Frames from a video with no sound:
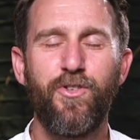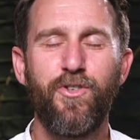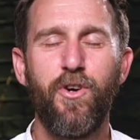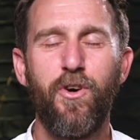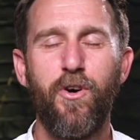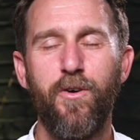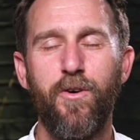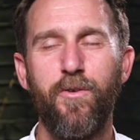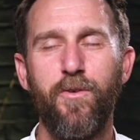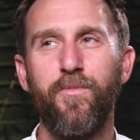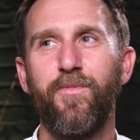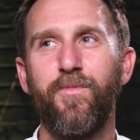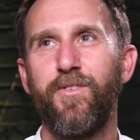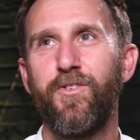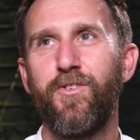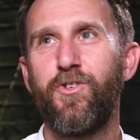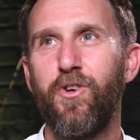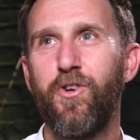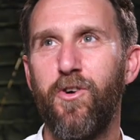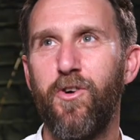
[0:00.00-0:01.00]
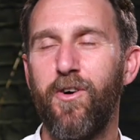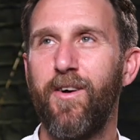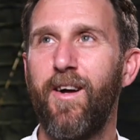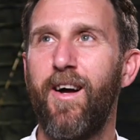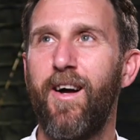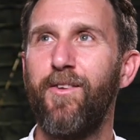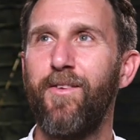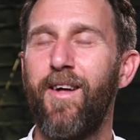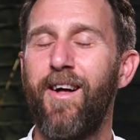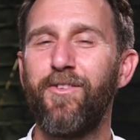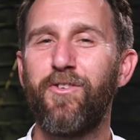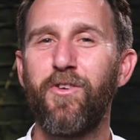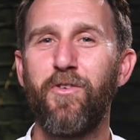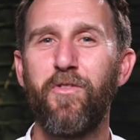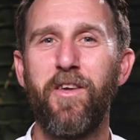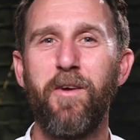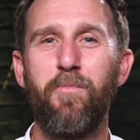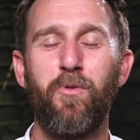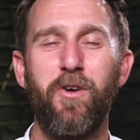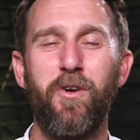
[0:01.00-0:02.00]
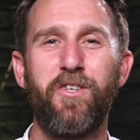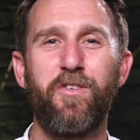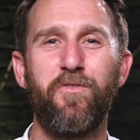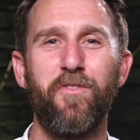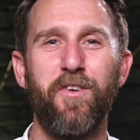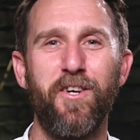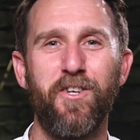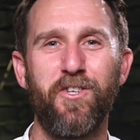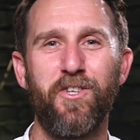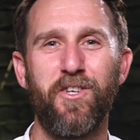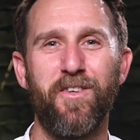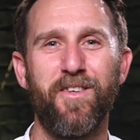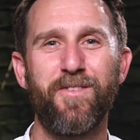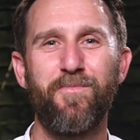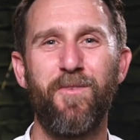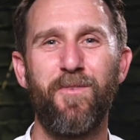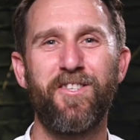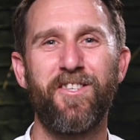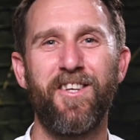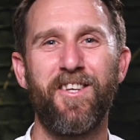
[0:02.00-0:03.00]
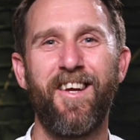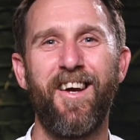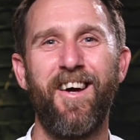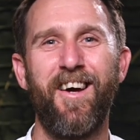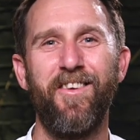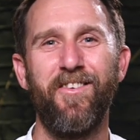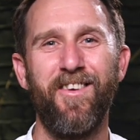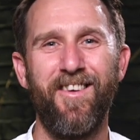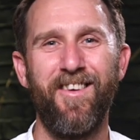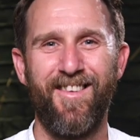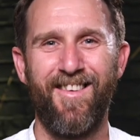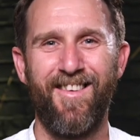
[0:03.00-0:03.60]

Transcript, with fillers: Sure, sure. I'll, I'll do the abridged version as much as I can.